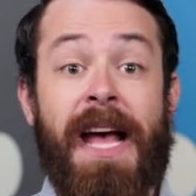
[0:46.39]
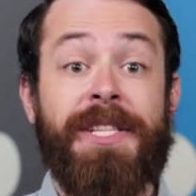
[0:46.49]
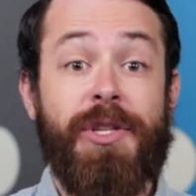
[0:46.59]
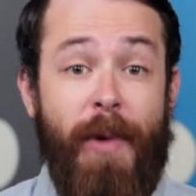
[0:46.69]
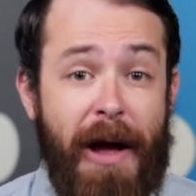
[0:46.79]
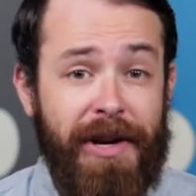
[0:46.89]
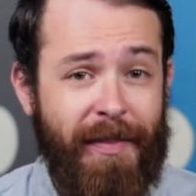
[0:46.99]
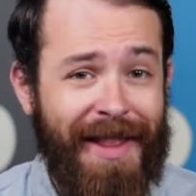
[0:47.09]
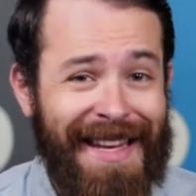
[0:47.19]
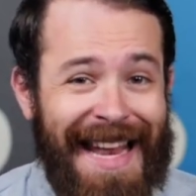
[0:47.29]
and
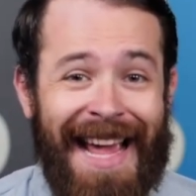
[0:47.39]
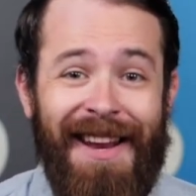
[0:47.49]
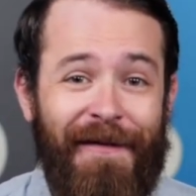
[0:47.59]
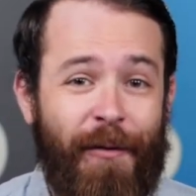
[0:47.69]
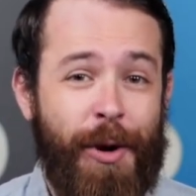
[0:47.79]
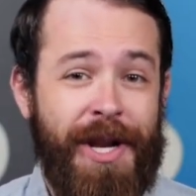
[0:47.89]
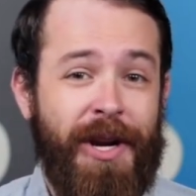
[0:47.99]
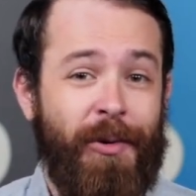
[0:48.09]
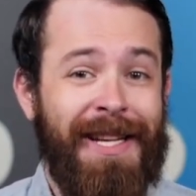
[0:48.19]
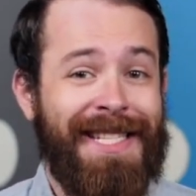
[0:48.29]
surrounded by the negative 40
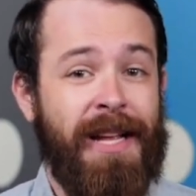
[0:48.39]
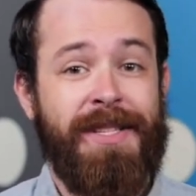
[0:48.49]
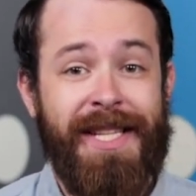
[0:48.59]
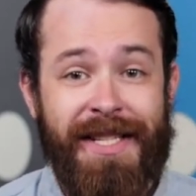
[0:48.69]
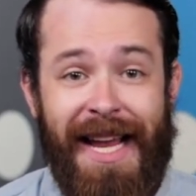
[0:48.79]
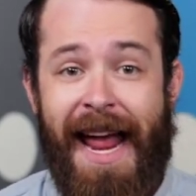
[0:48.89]
degrees Celsius